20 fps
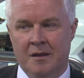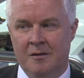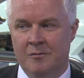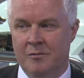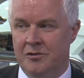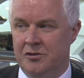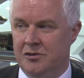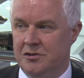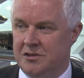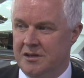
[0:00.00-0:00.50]

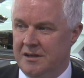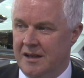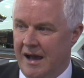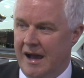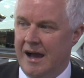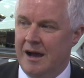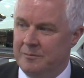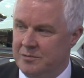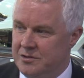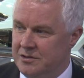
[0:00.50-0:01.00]
we're using the
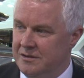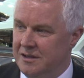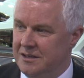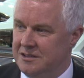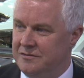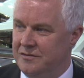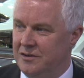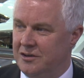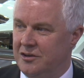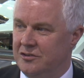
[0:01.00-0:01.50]
apps on
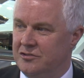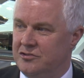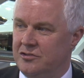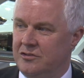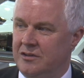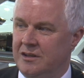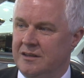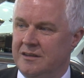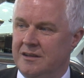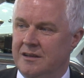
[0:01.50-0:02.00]
this for
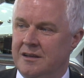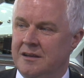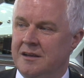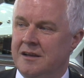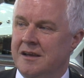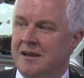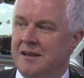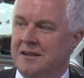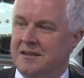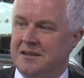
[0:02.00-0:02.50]
controlling the
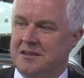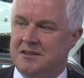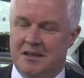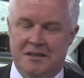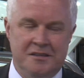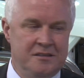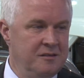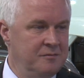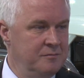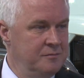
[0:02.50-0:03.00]

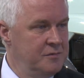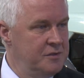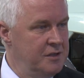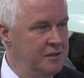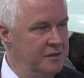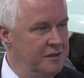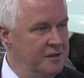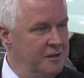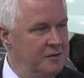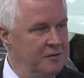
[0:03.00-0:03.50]
systems
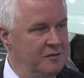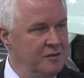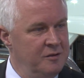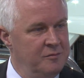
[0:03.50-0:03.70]
in the